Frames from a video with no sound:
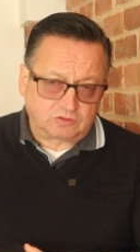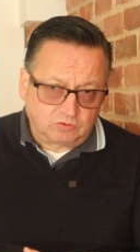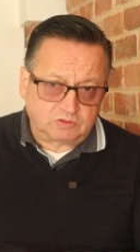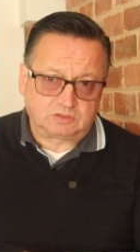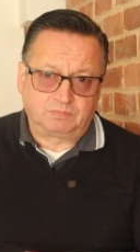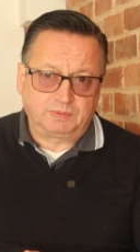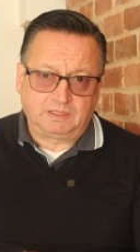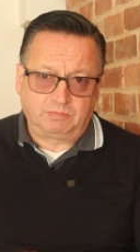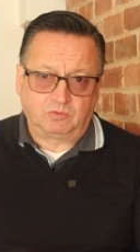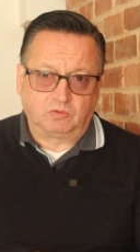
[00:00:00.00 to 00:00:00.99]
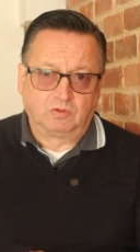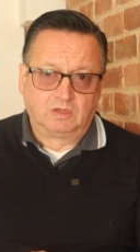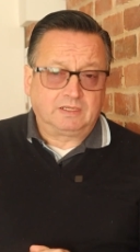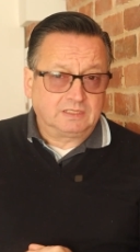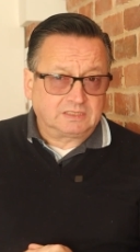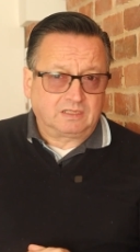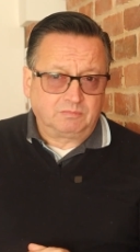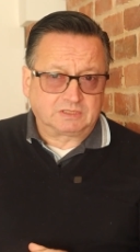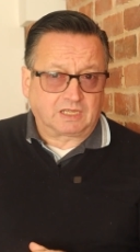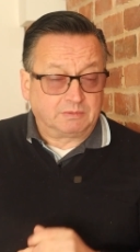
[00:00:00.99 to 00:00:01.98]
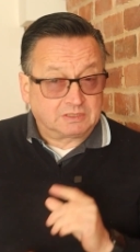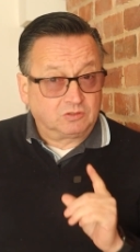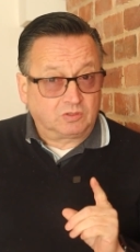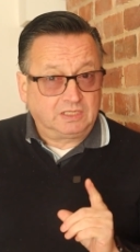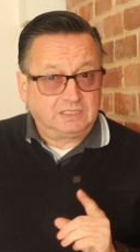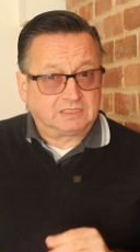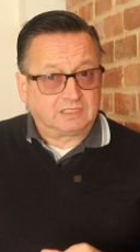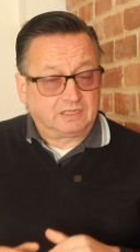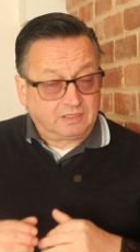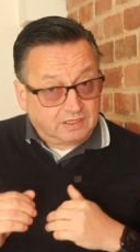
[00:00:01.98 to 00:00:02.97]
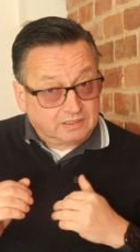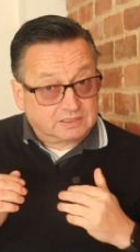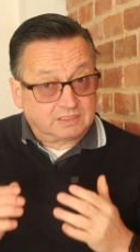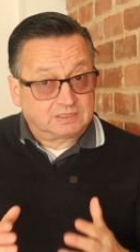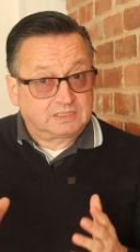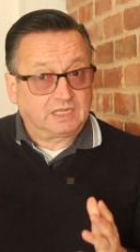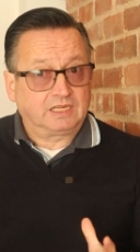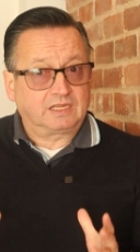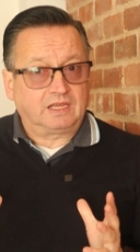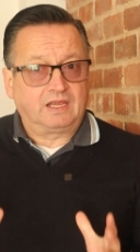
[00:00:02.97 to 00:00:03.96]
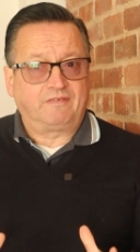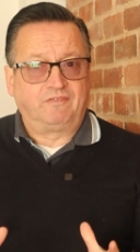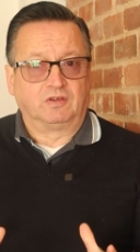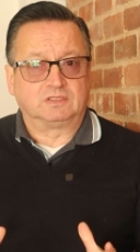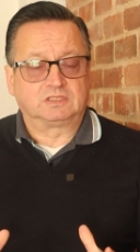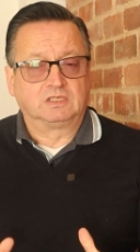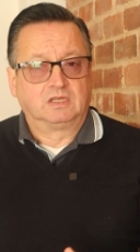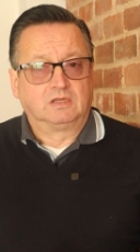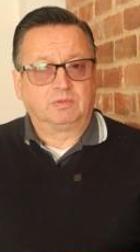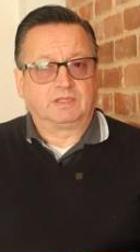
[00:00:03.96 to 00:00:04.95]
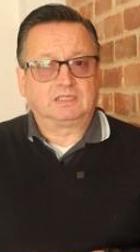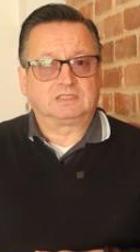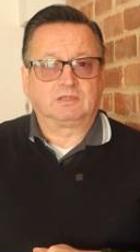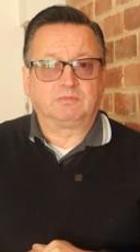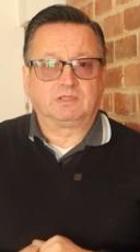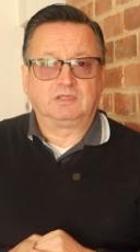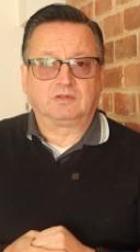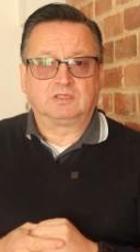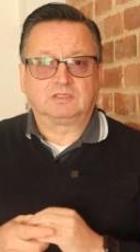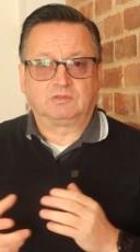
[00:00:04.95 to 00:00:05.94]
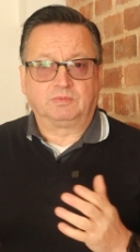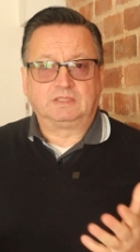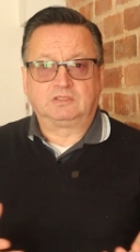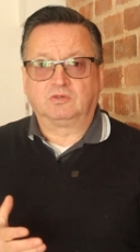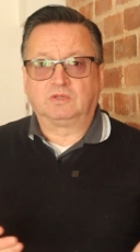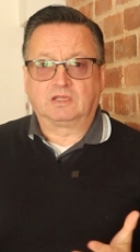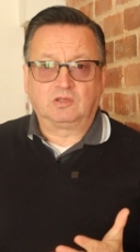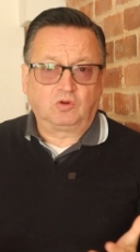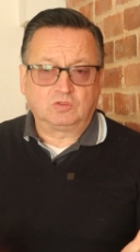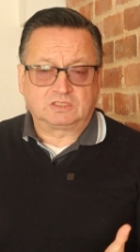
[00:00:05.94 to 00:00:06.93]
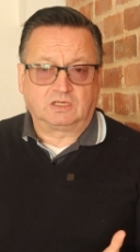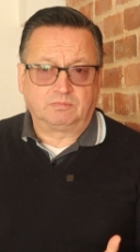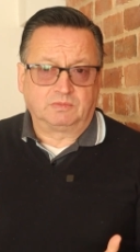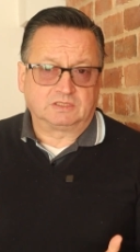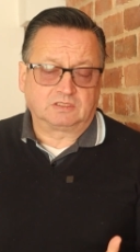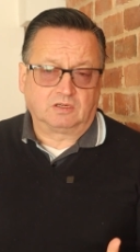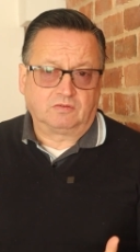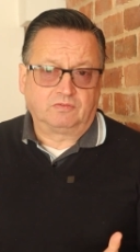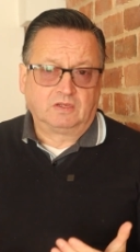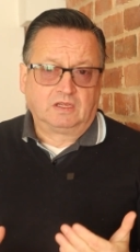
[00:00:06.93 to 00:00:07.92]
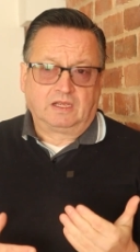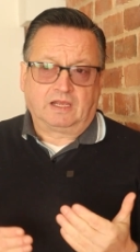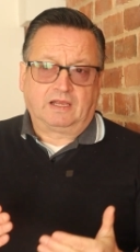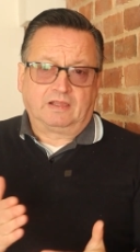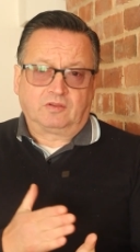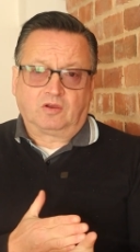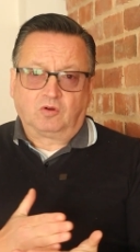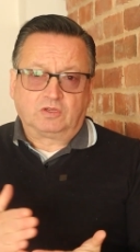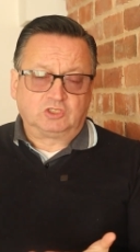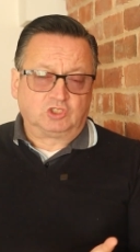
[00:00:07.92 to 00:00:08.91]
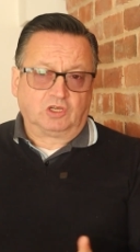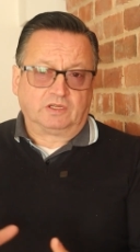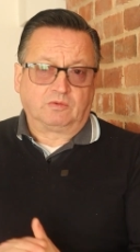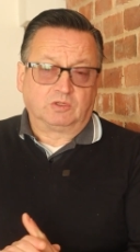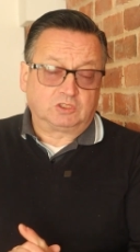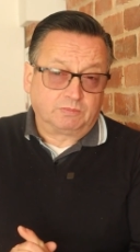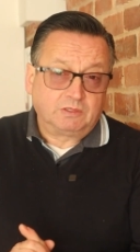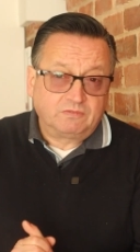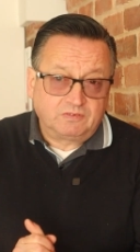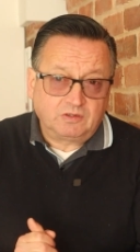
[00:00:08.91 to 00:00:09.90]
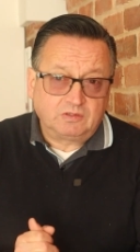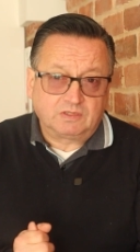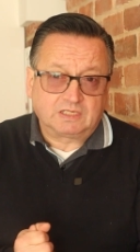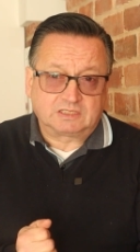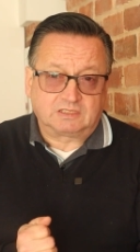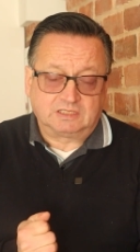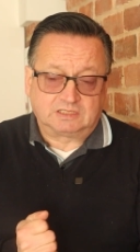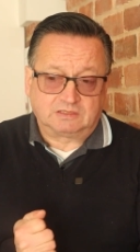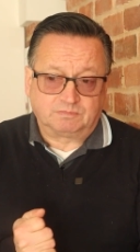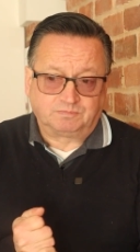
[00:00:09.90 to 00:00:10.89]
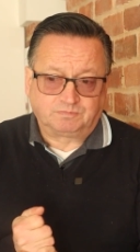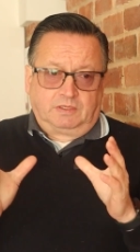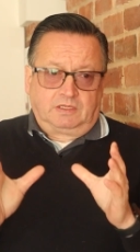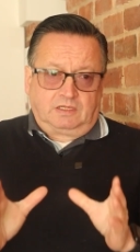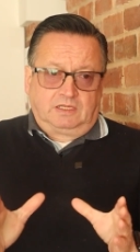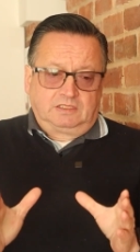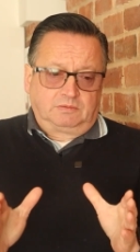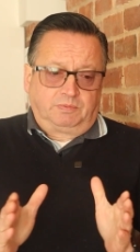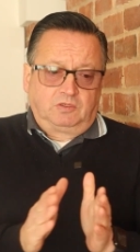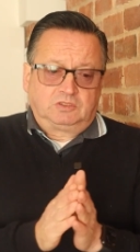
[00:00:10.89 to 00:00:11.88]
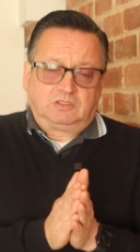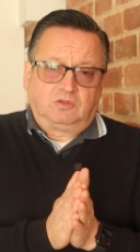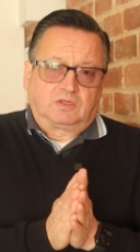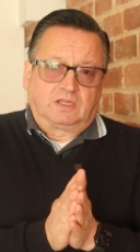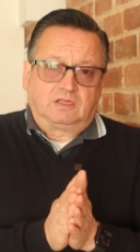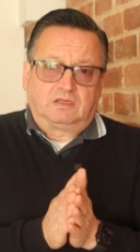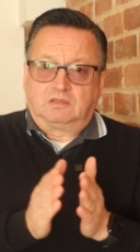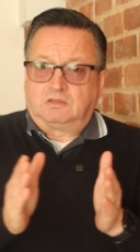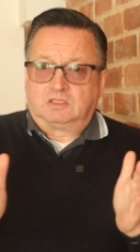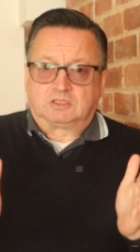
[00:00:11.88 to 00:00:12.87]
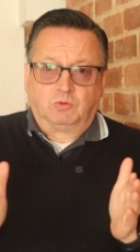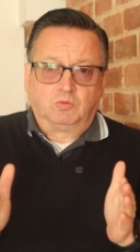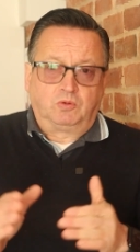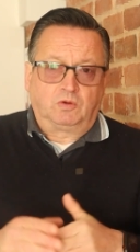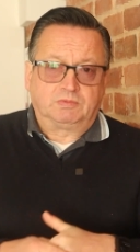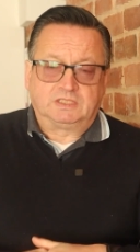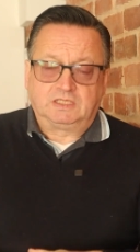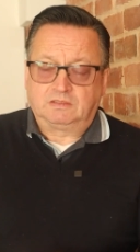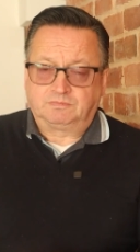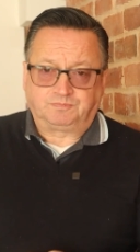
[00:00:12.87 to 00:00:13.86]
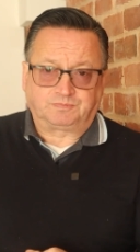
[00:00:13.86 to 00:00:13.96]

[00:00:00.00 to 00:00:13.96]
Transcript: sorts of people. But it is a numbers game, it's not easy and it does take effort. But that's something you're going to be doing alongside myself and on a journey, which will be very, very exciting. But let's and you get a, a small property